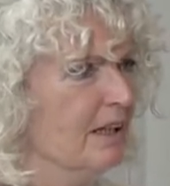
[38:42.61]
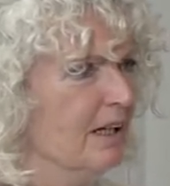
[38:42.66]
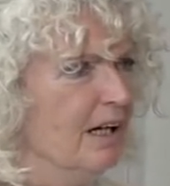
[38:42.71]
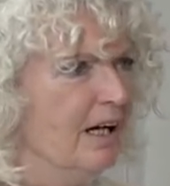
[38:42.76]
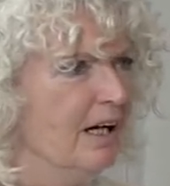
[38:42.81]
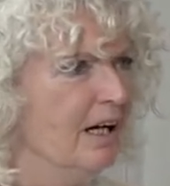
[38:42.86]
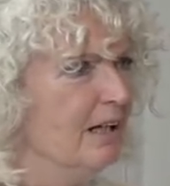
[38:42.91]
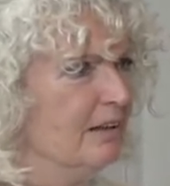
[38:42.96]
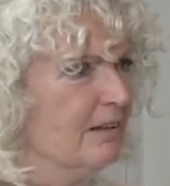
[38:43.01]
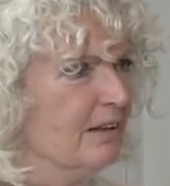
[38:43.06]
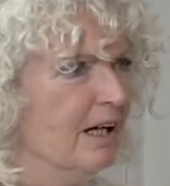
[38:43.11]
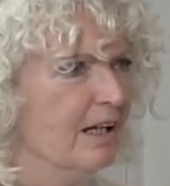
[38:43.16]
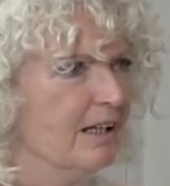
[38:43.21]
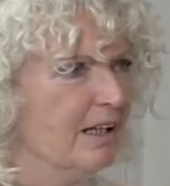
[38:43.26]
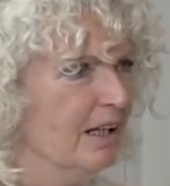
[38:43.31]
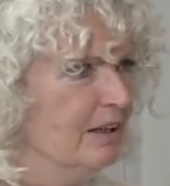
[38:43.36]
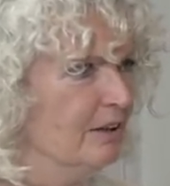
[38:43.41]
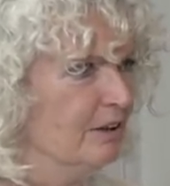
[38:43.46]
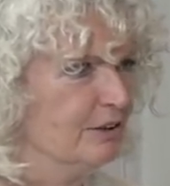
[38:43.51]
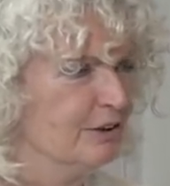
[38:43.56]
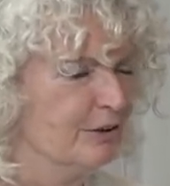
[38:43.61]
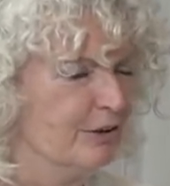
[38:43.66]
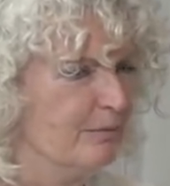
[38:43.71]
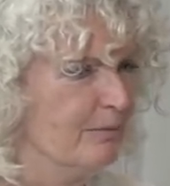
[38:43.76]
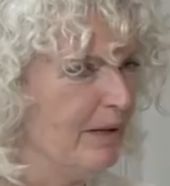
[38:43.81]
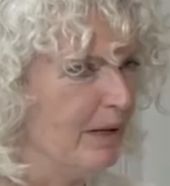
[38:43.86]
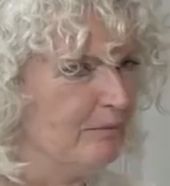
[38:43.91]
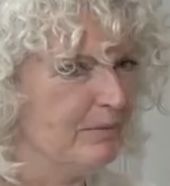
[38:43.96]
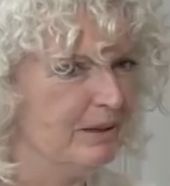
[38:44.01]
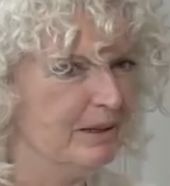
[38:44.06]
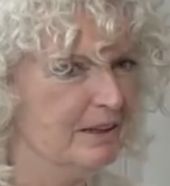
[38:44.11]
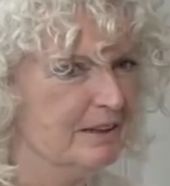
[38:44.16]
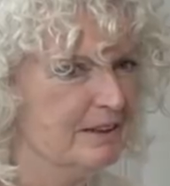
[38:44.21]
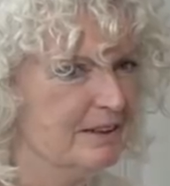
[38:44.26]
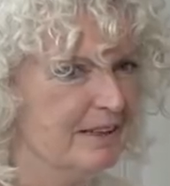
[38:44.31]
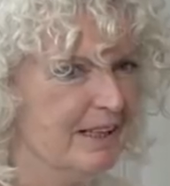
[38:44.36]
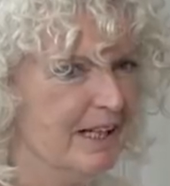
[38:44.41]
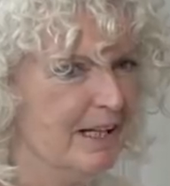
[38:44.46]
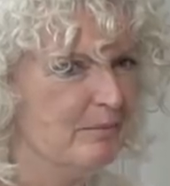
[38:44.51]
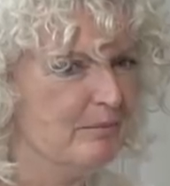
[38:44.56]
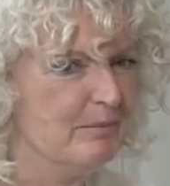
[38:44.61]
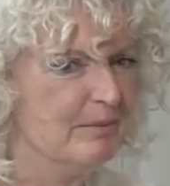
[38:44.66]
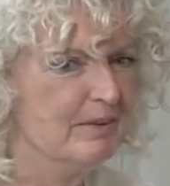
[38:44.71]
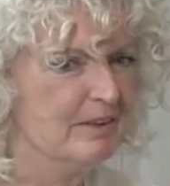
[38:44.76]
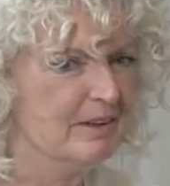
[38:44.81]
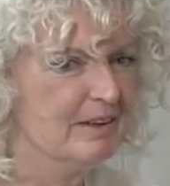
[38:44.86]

I cannot remember his name.